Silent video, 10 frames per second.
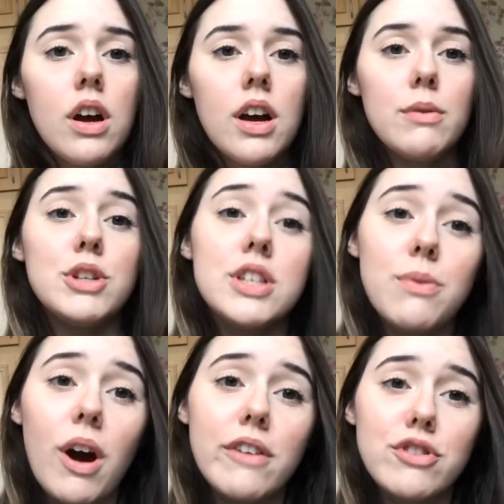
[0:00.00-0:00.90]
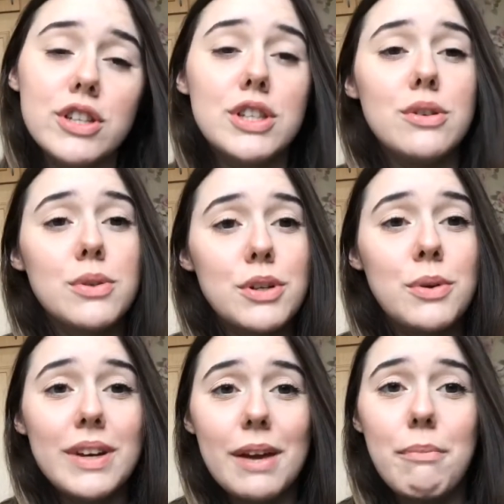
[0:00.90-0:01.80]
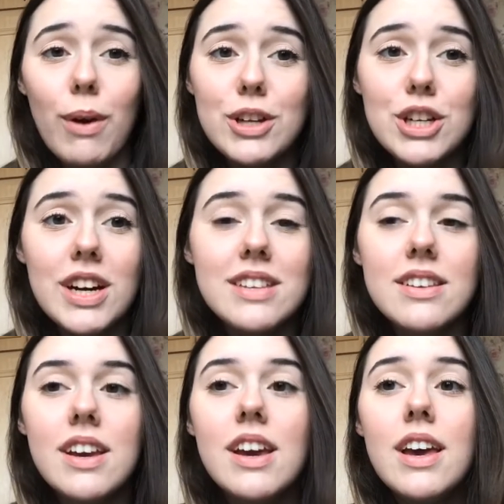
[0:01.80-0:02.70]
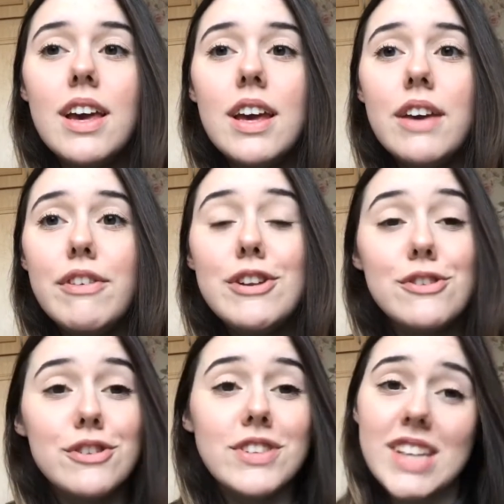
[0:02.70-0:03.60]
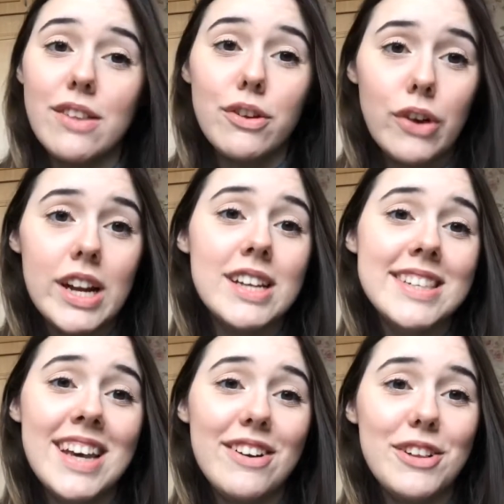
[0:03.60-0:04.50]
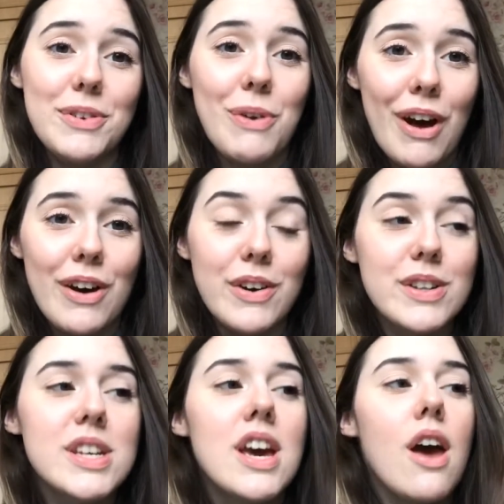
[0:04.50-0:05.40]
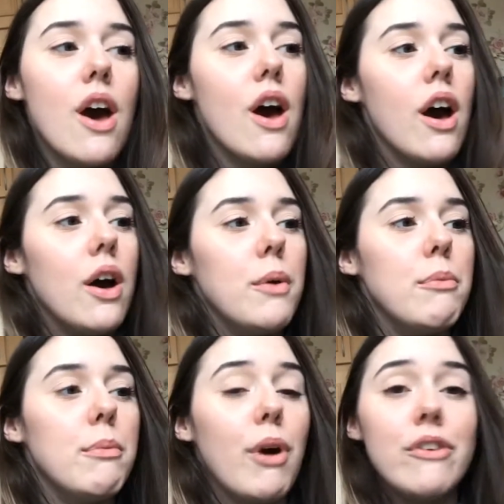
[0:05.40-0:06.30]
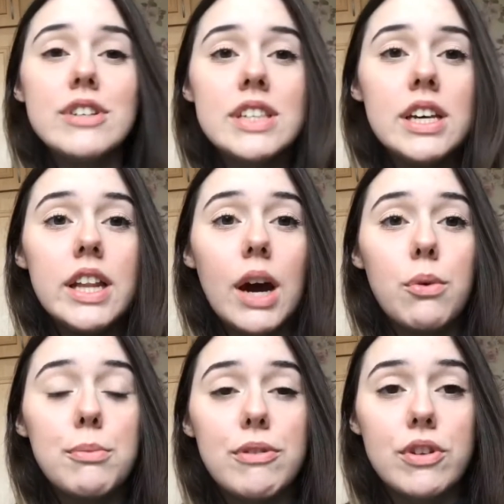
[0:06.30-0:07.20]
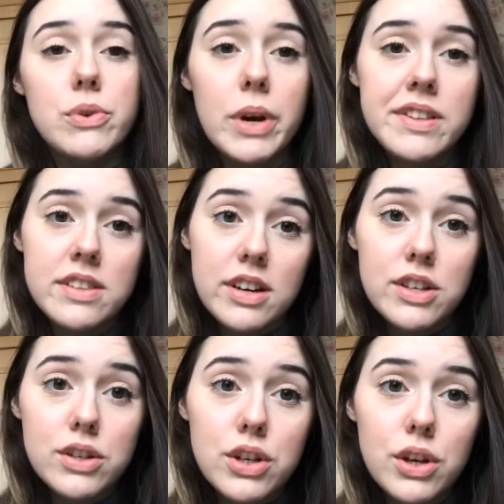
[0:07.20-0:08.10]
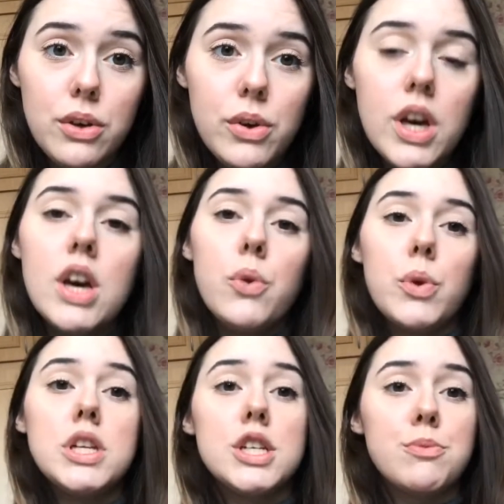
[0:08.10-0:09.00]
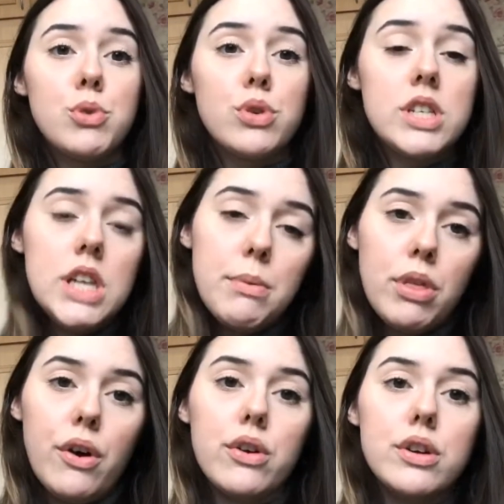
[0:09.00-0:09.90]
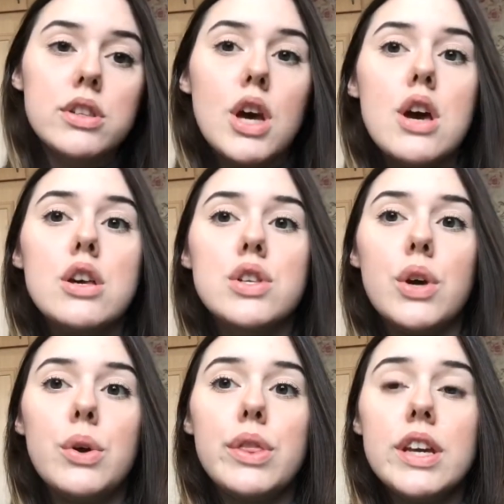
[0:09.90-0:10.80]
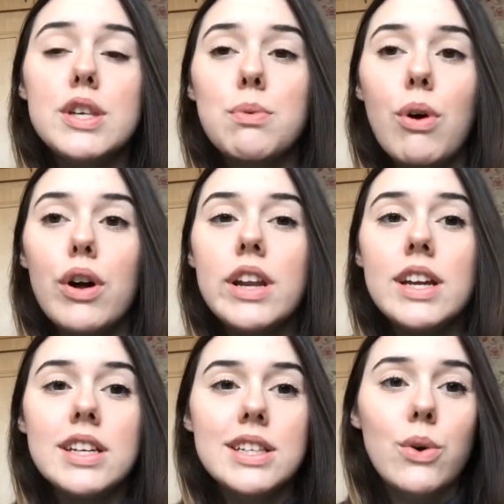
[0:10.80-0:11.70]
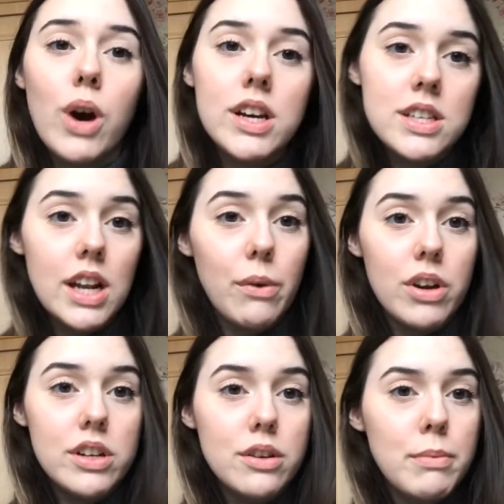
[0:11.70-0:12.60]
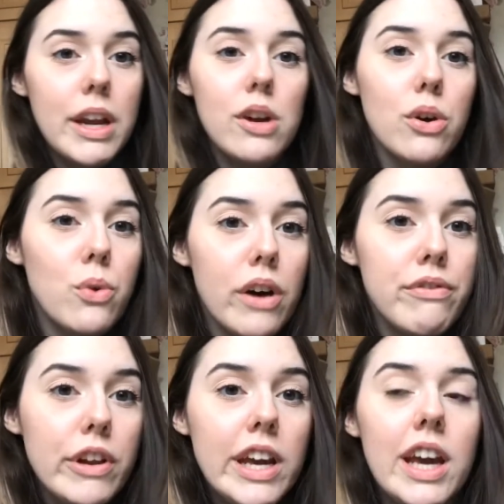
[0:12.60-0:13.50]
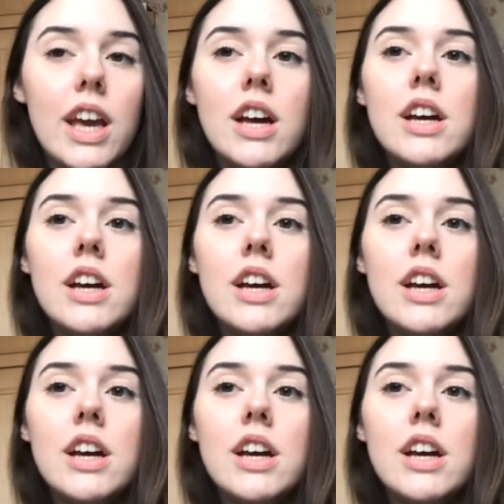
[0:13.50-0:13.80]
which is what I've tried to do, so I do again apologise if it doesn't sound the greatest sound in the world. But obviously now we'll move on to exercise 2, which is more diphthongs. So this one is quite a silly one. It does make you look quite funny,